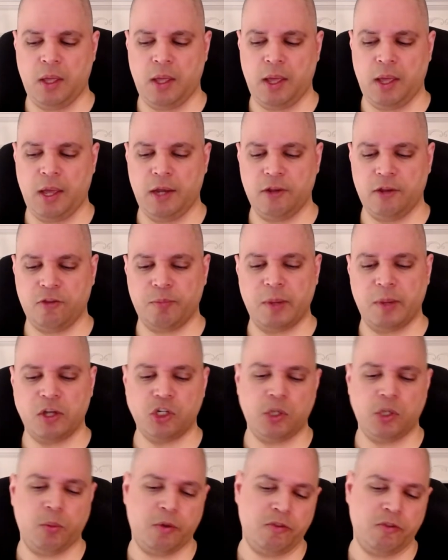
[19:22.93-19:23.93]
and especially
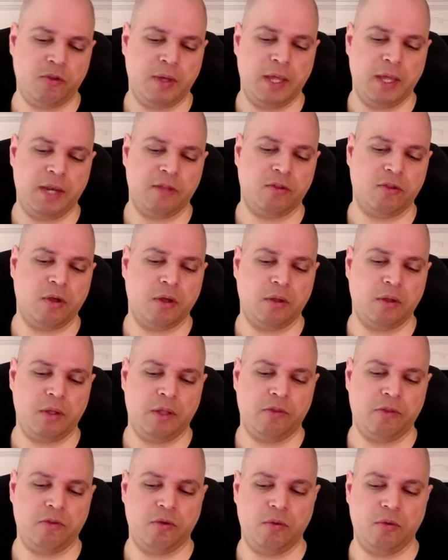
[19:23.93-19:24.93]
once you get
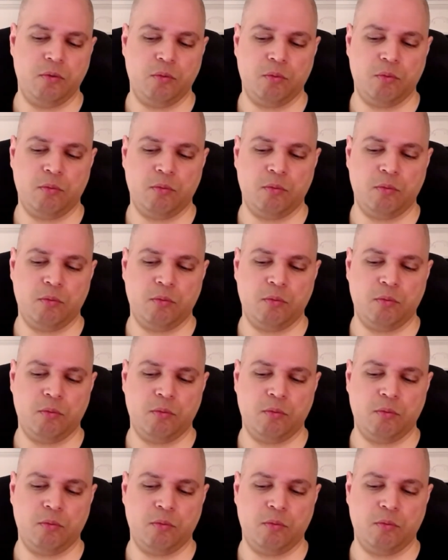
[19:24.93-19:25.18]
into